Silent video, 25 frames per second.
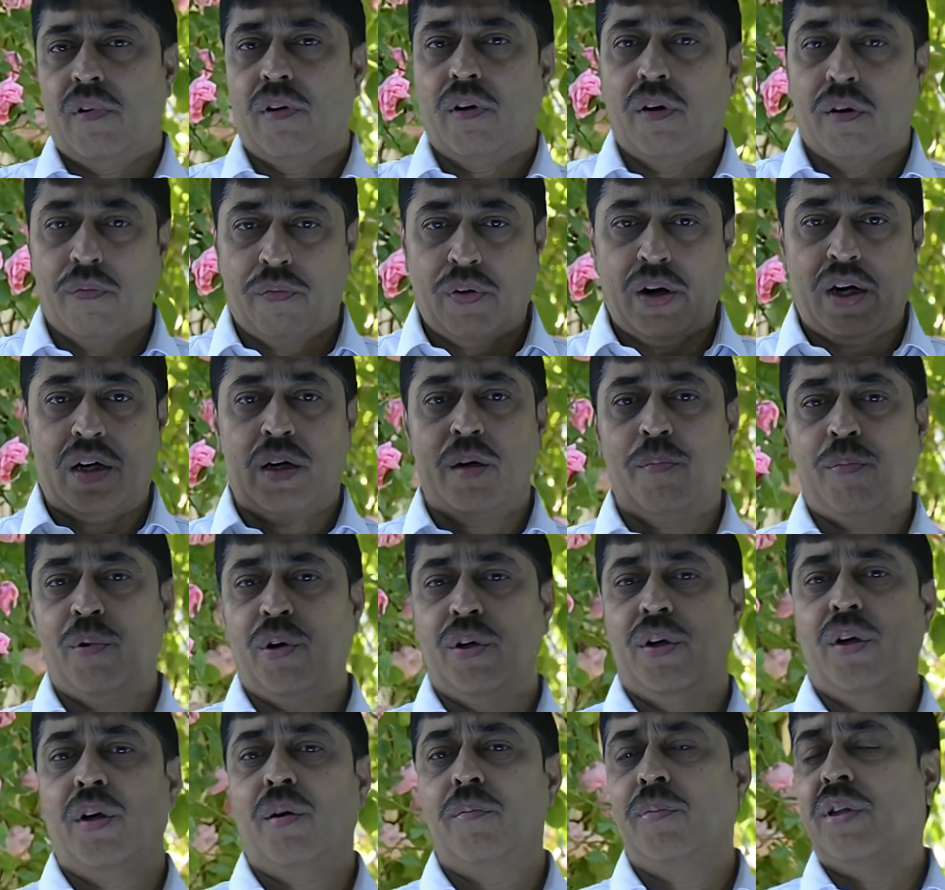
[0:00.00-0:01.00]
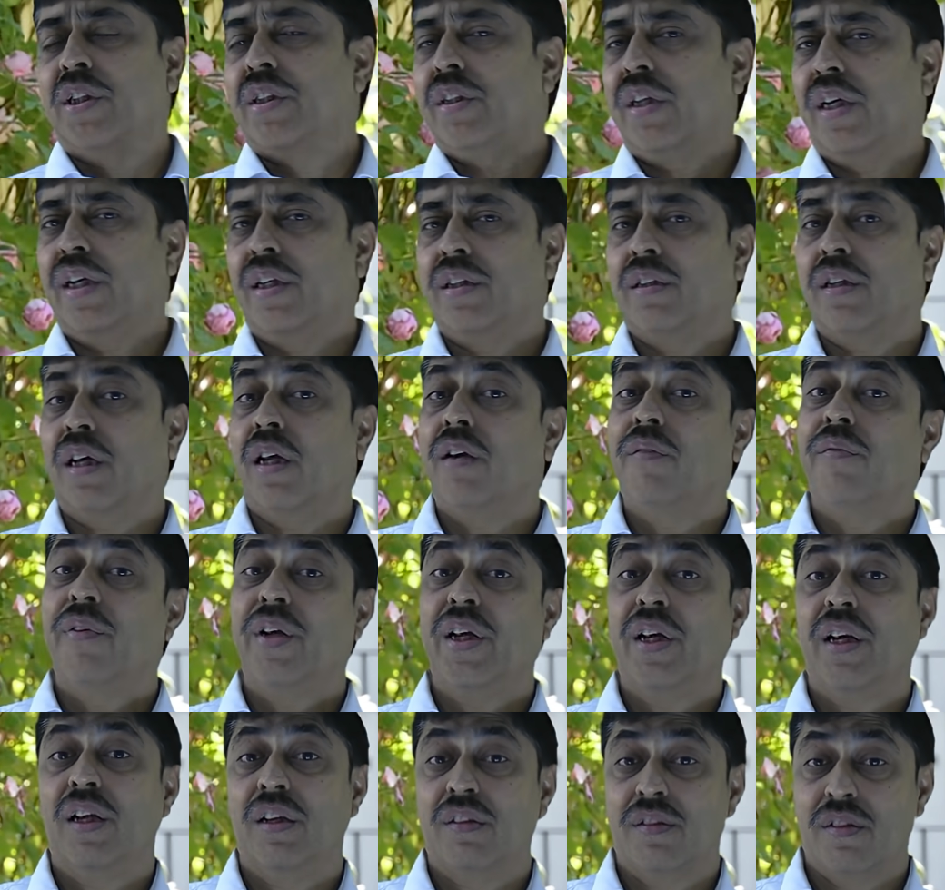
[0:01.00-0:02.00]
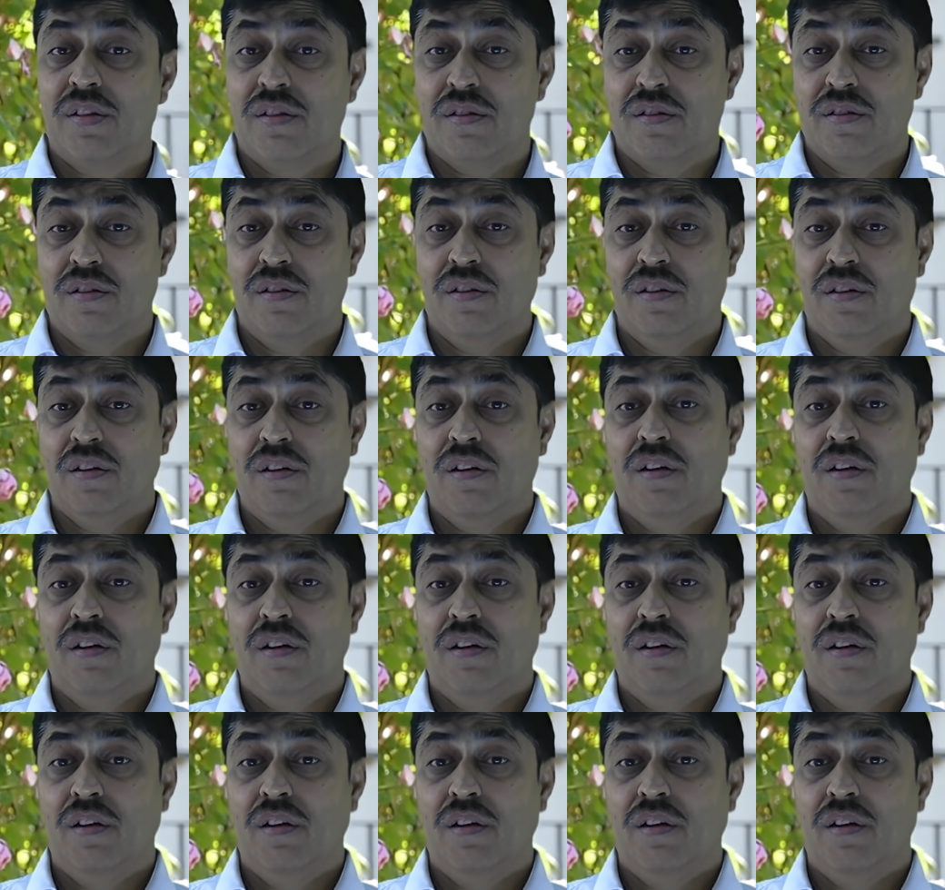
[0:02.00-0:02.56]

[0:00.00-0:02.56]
Reflect upon your mistakes and weaknesses